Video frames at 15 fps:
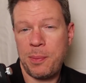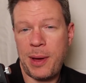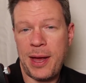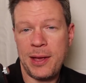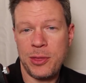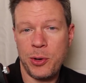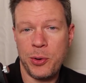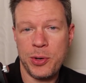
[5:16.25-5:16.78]

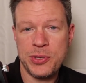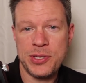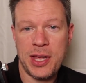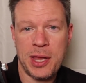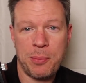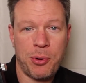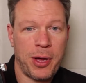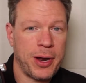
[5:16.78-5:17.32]
buying the Hogan's
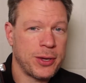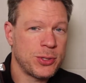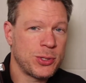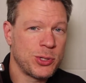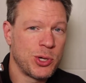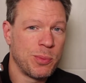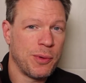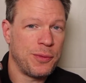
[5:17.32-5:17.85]
Alley Products
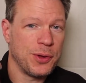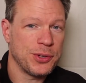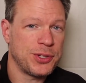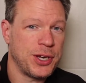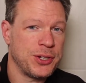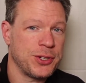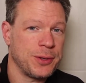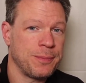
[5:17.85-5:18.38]
Scuba Fill
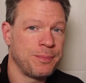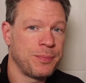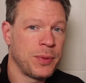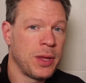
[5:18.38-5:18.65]
Station.